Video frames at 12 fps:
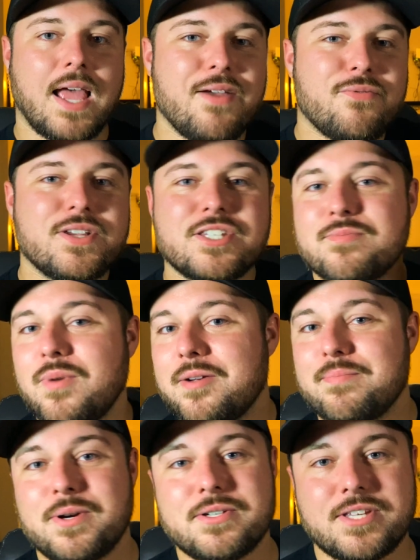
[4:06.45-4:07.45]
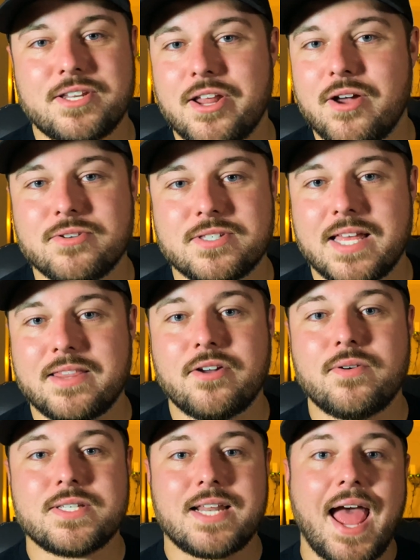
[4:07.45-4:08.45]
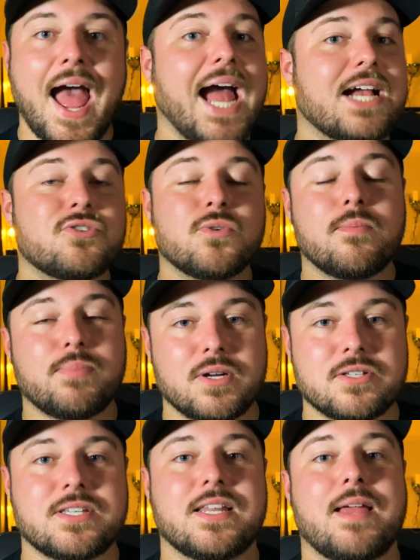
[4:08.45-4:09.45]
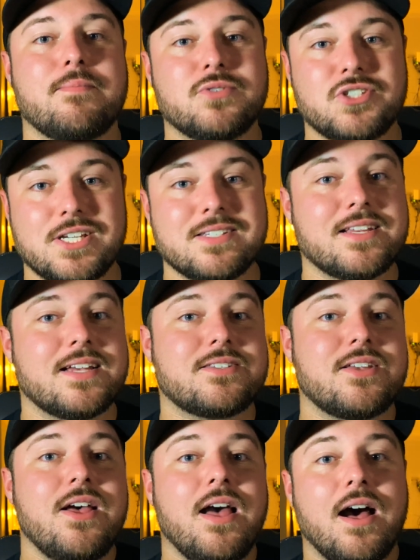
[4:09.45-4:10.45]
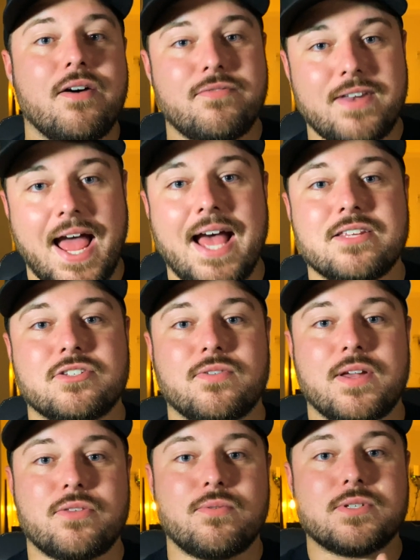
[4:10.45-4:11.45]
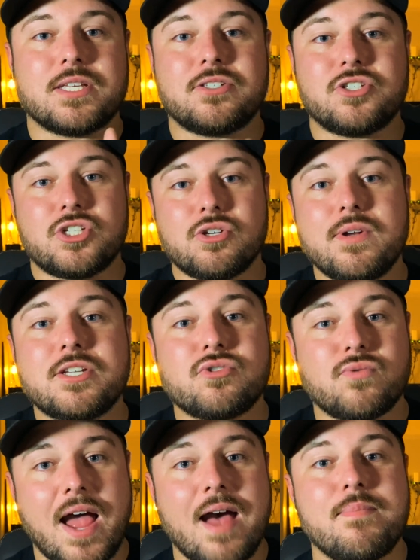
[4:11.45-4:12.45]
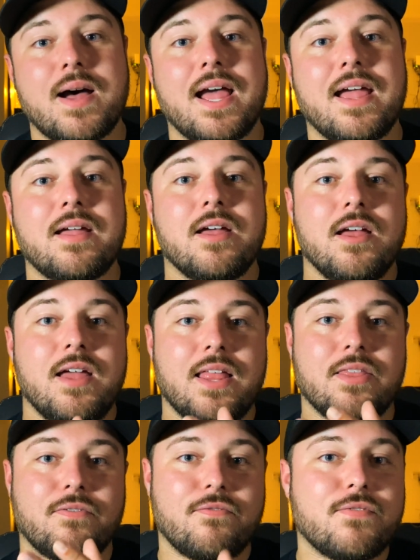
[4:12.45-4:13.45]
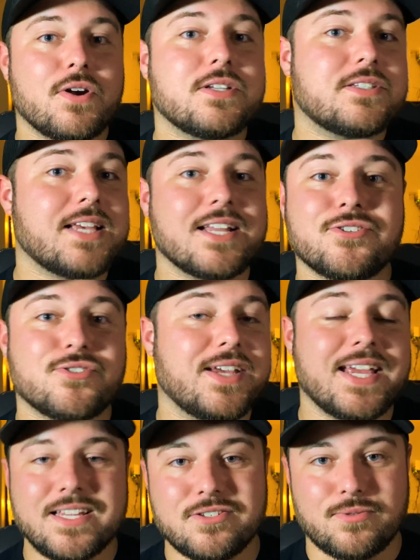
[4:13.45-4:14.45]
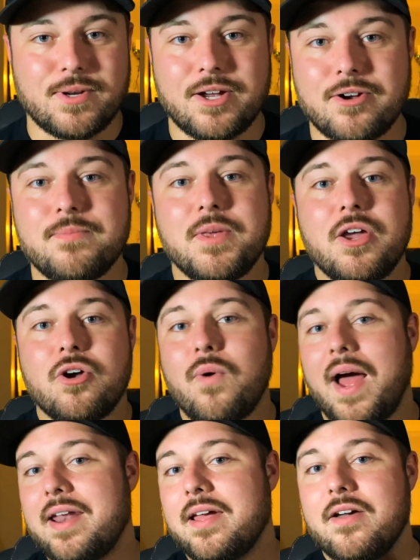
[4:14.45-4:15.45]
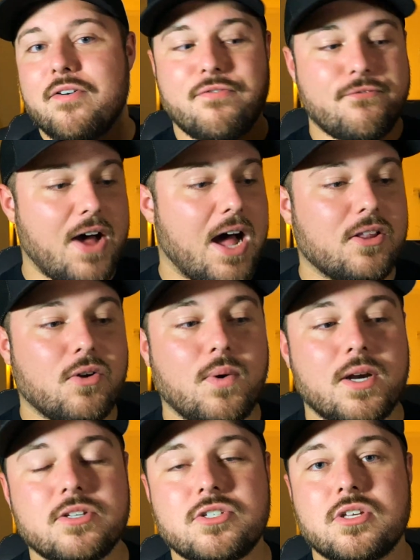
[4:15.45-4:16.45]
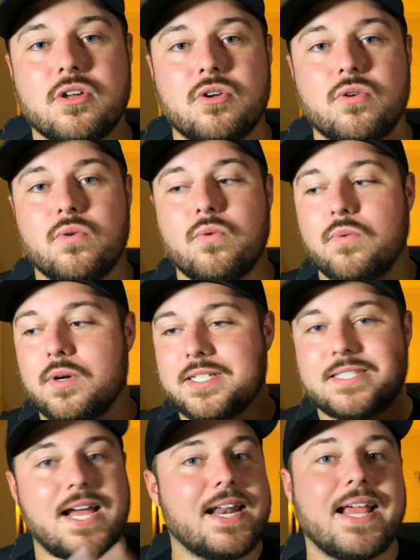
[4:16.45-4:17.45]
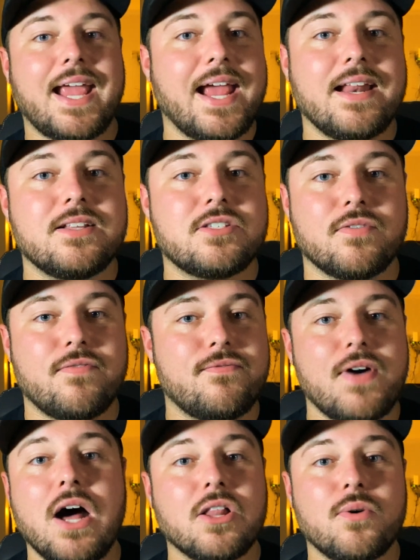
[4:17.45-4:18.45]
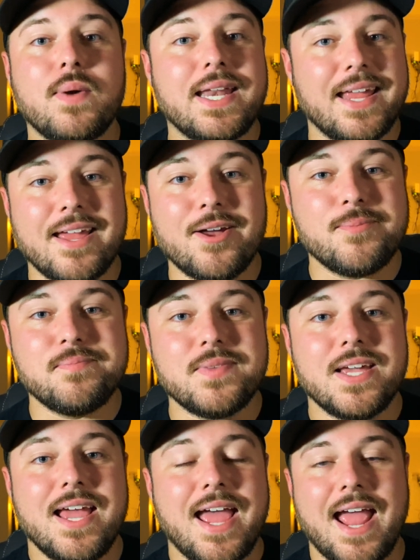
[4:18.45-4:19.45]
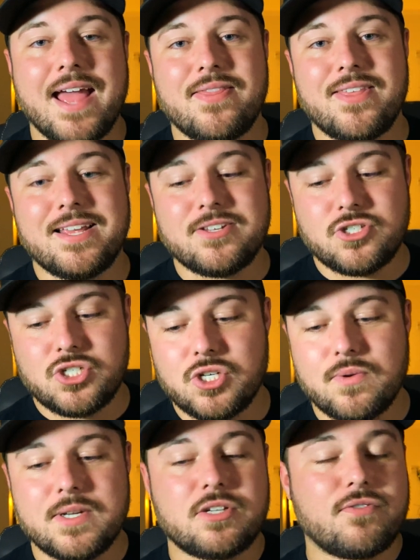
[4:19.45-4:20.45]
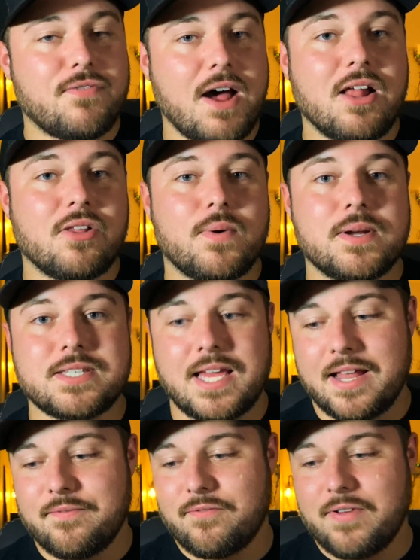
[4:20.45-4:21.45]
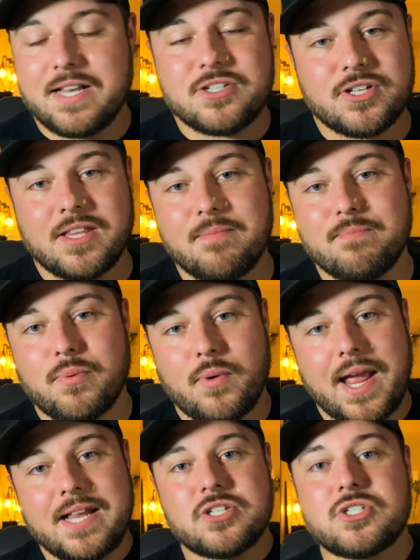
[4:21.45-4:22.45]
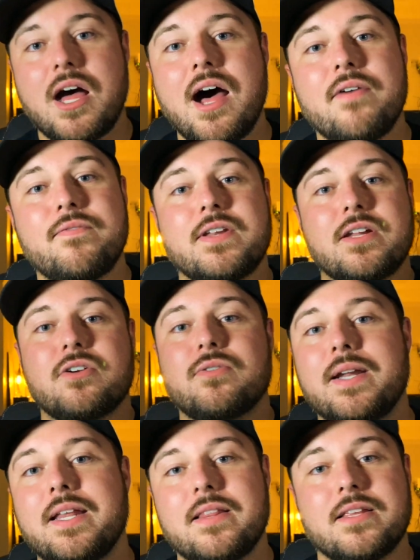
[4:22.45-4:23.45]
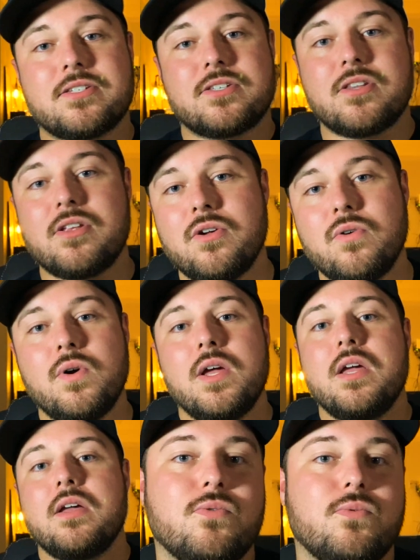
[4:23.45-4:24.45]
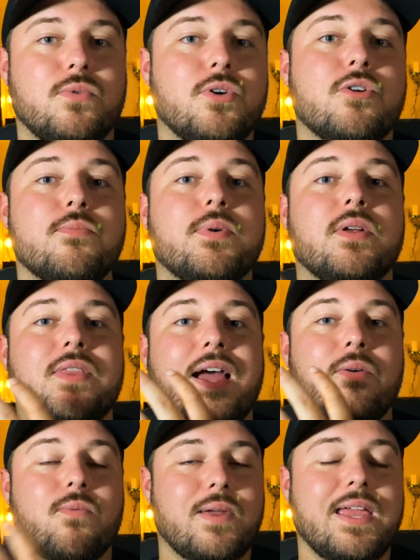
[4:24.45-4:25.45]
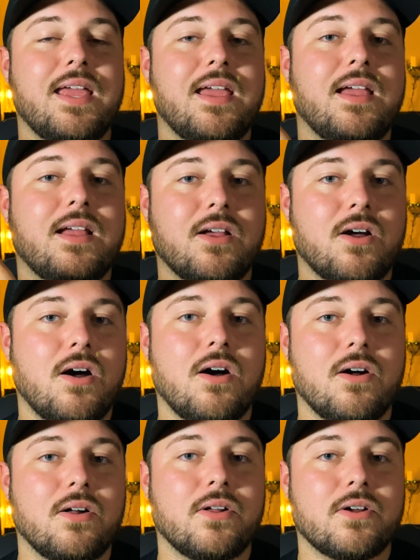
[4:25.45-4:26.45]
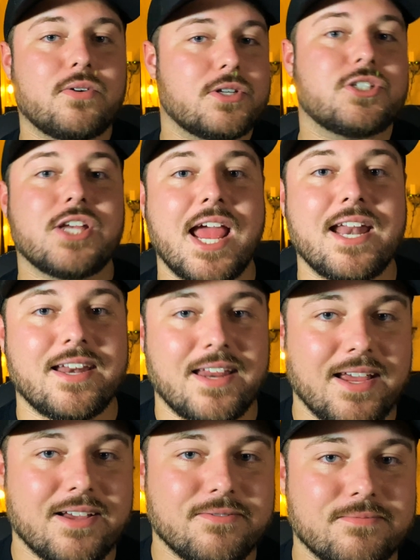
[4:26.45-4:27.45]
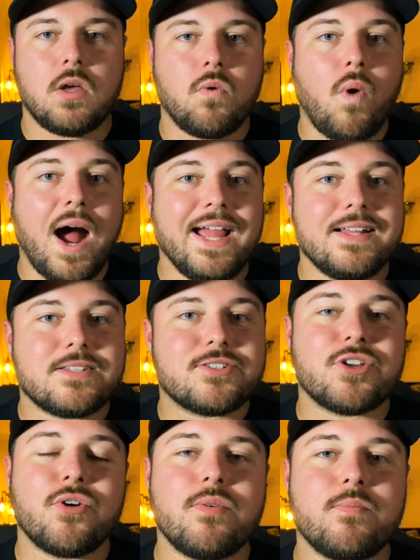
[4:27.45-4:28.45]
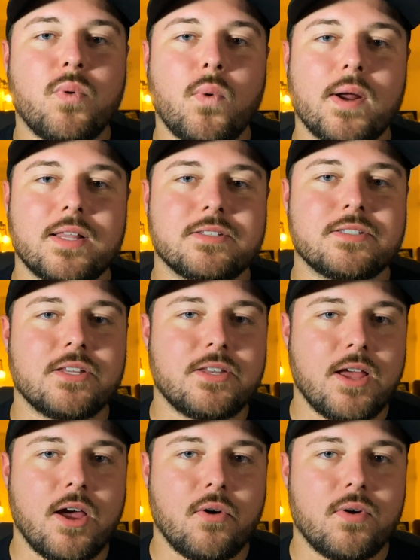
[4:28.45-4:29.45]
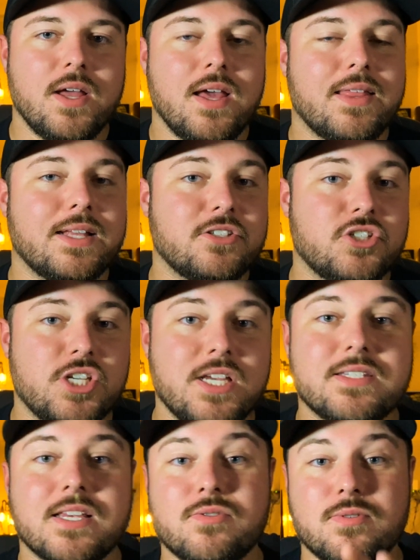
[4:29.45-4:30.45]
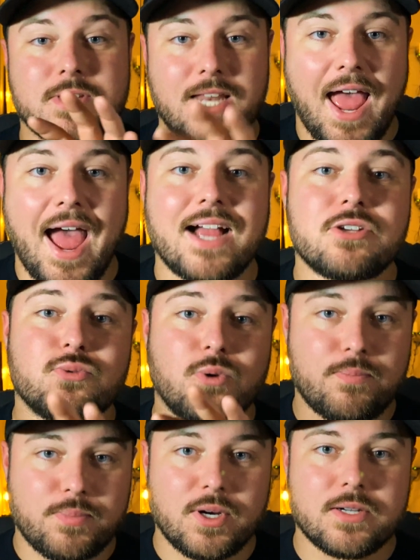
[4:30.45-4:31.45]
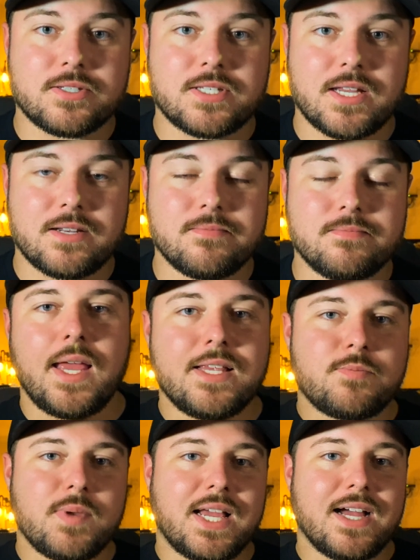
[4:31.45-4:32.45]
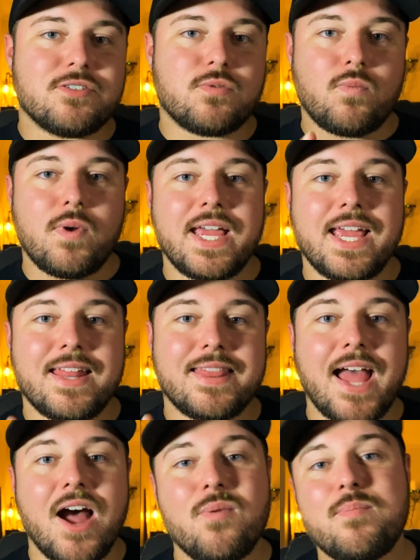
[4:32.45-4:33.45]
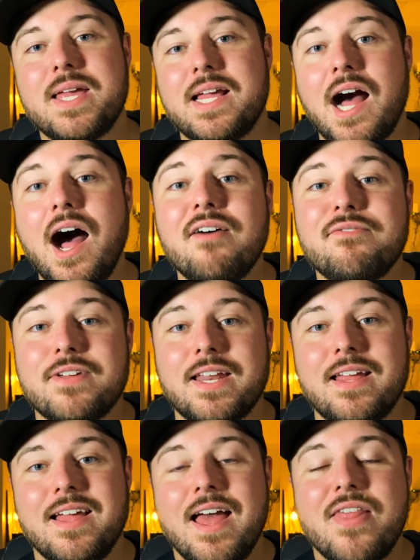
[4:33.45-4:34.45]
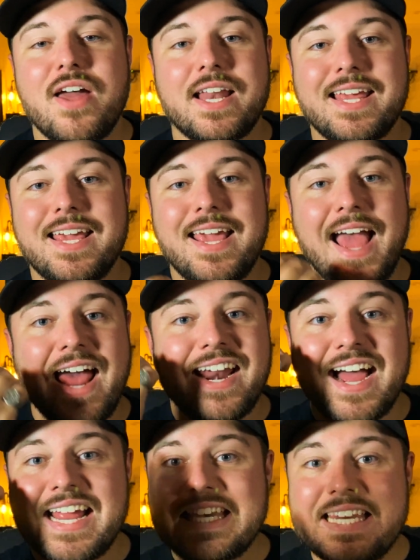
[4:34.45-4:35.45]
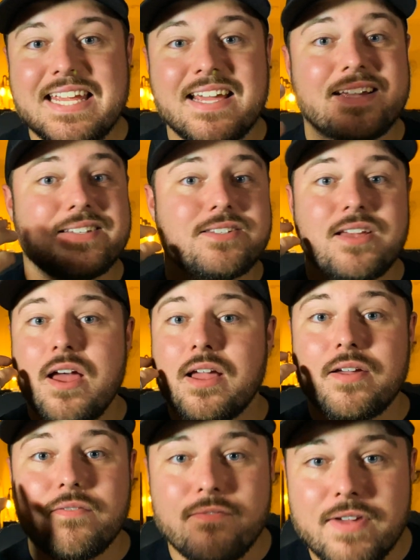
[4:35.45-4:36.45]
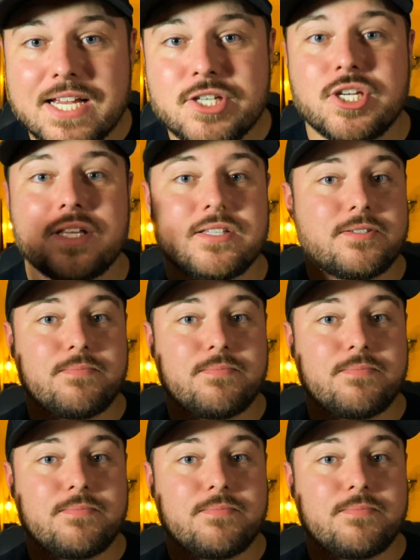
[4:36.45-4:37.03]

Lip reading: Every smart person knows that there was an actual person named Jesus of Nazareth who was a Jewish rabbi in the first century Israel who had followers who were dedicated to following him. And these Jewish followers eventually branched off into creating this new group that we call Christianity. Why it's so important to know that Jesus was an actual person is because we can now be confident that he had ideas, convictions,